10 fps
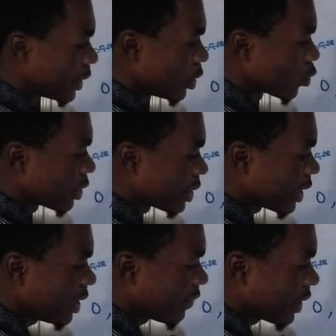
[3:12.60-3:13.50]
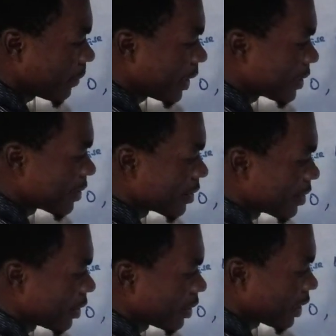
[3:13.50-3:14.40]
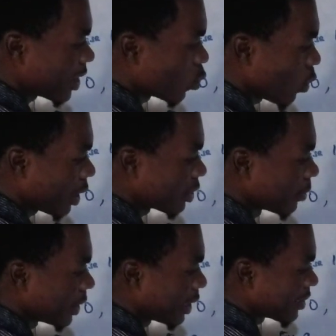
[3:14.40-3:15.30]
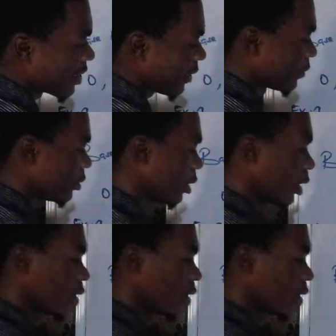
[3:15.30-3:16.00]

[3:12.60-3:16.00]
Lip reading: 23 divided by 16, that's 1, remainder 7.